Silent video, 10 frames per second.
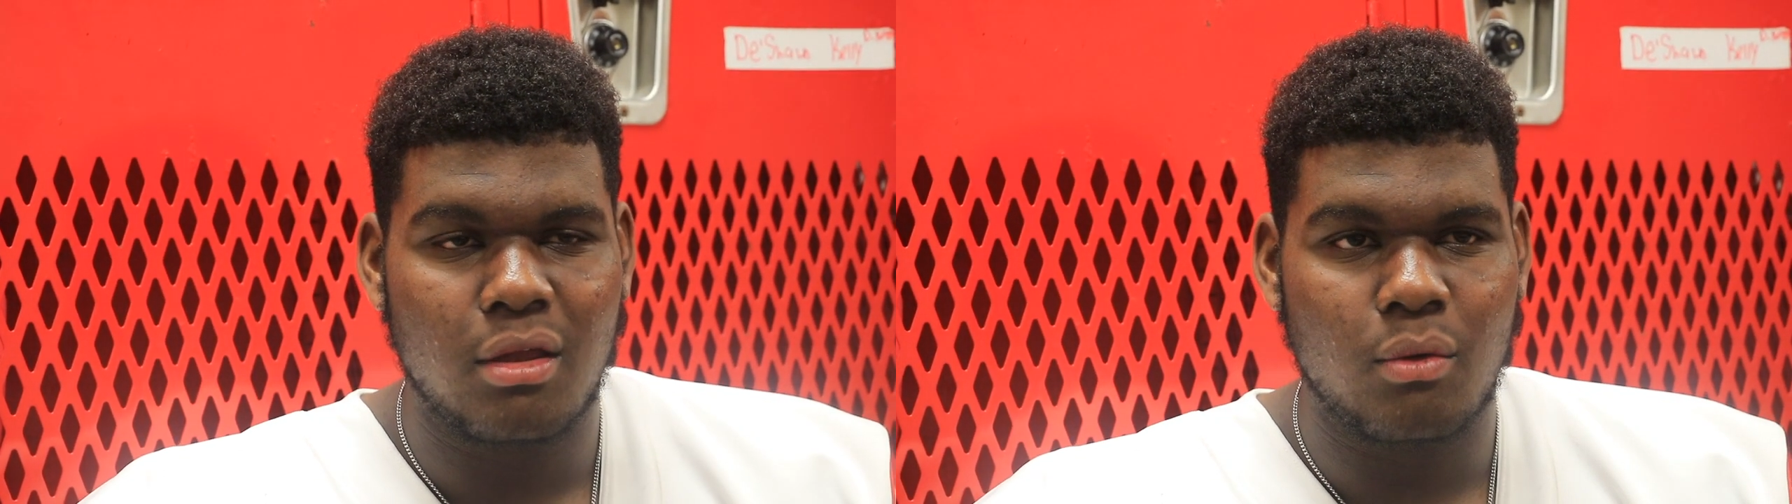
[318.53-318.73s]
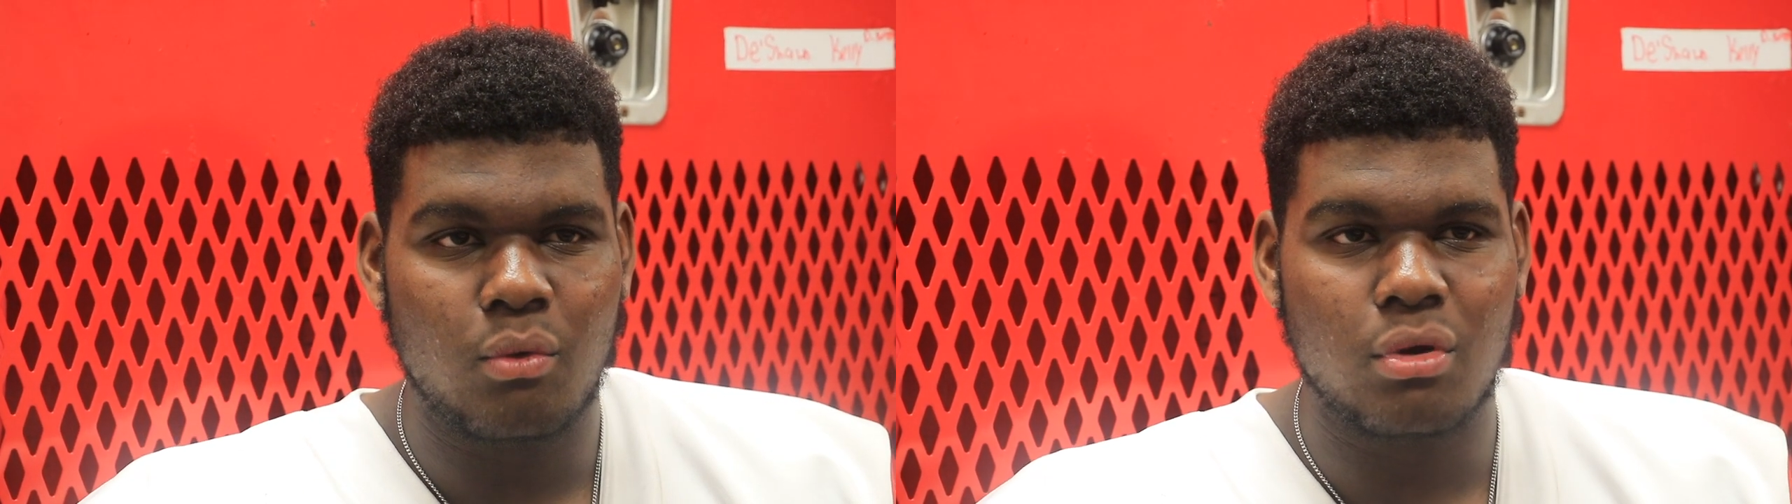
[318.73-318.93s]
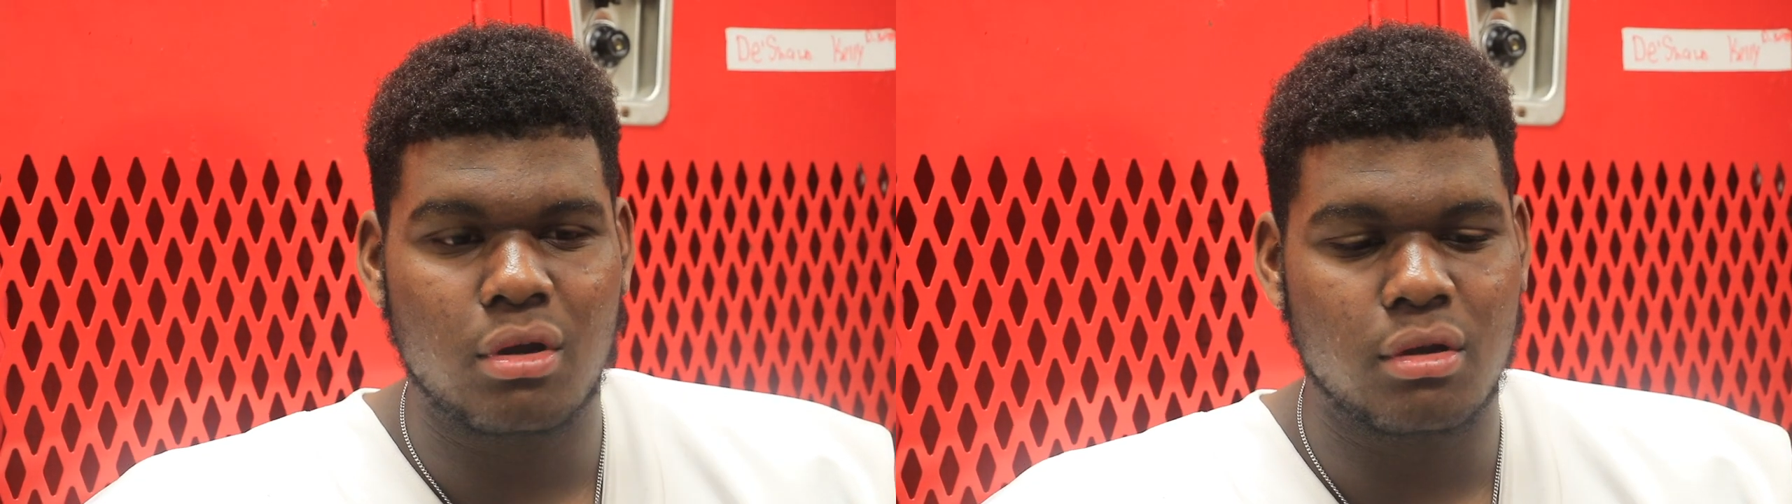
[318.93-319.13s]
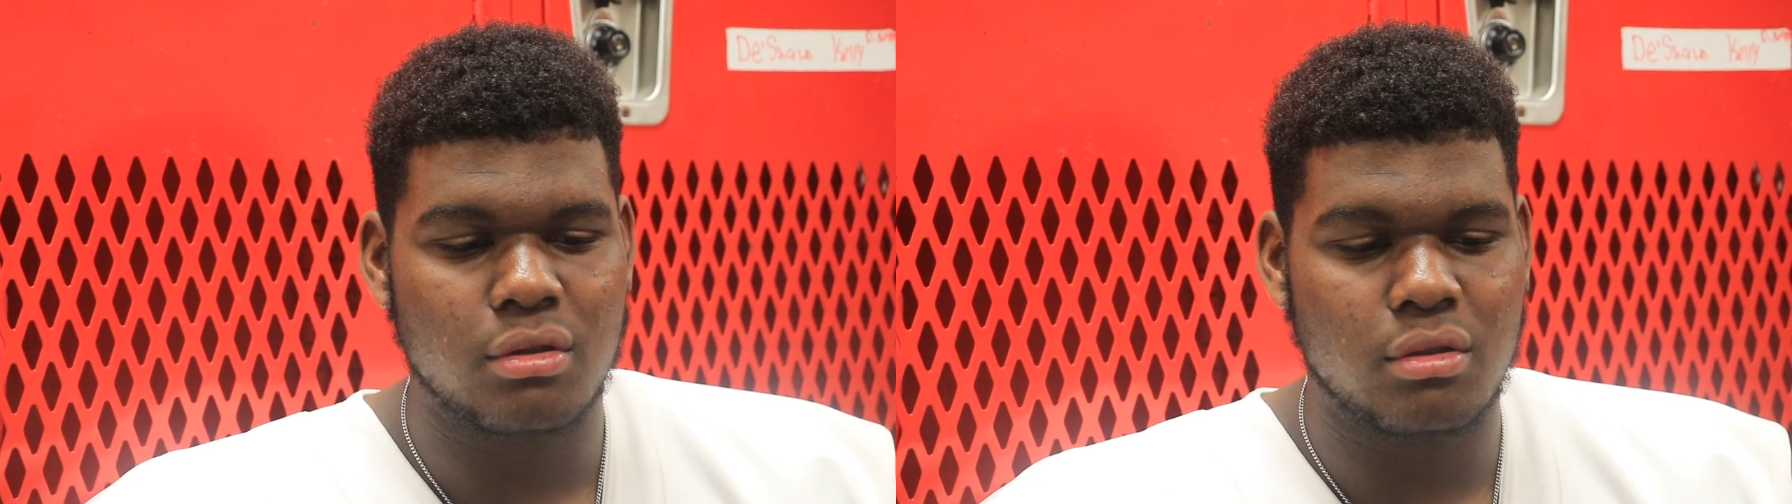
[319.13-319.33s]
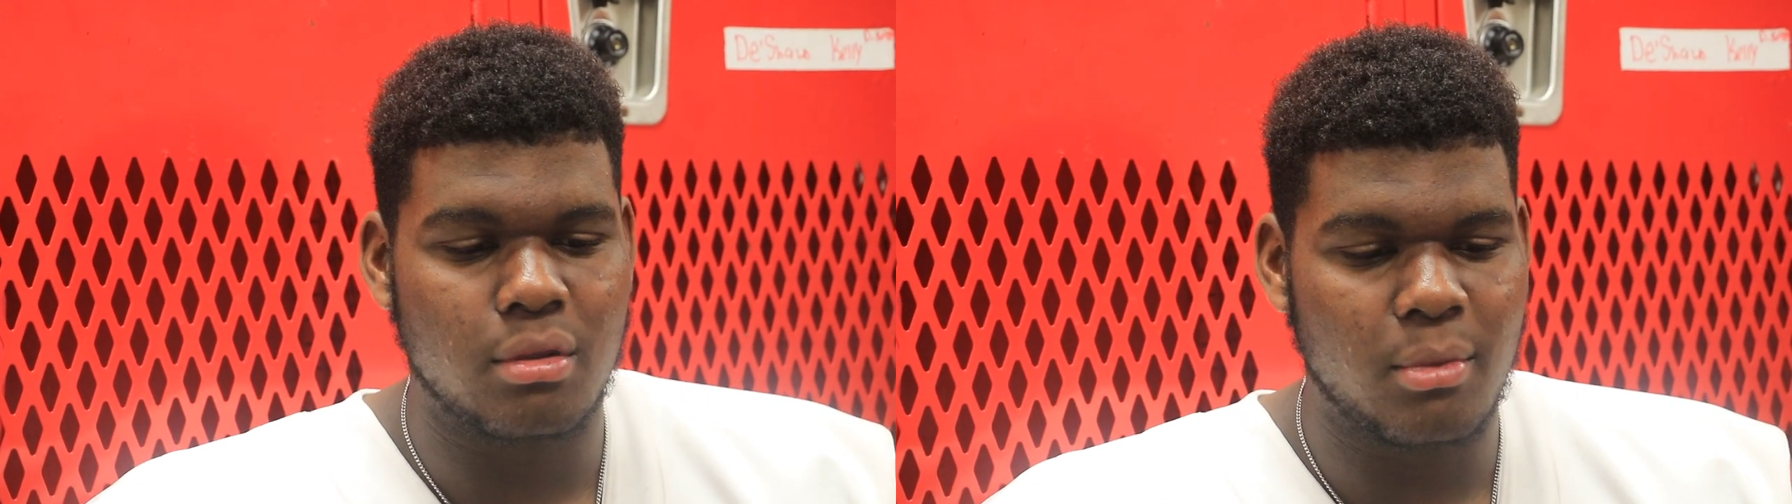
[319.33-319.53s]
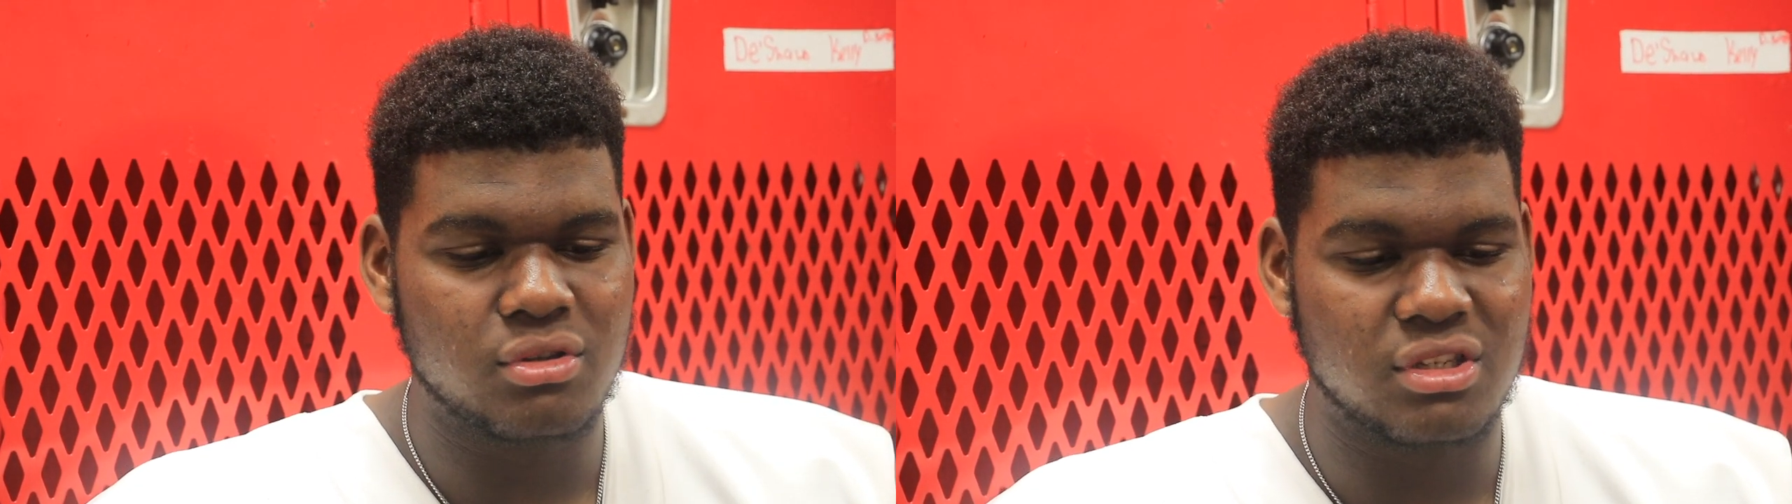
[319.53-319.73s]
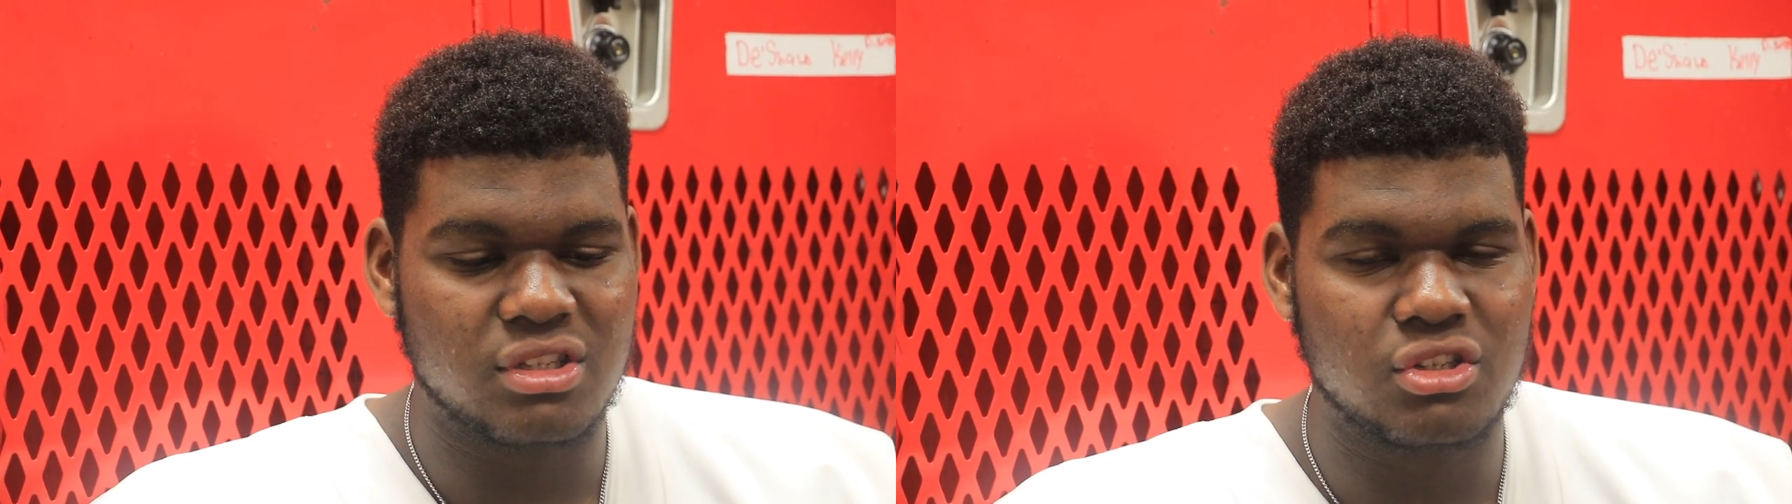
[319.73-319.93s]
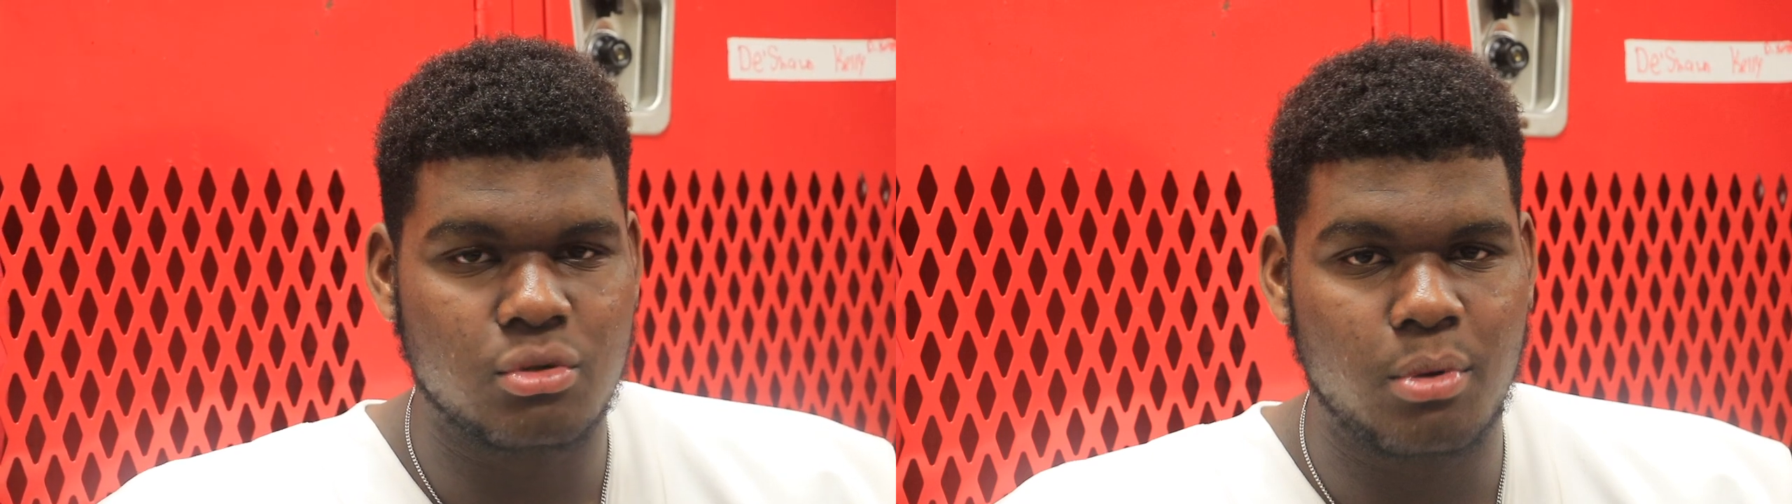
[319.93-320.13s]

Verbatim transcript: we're the most essential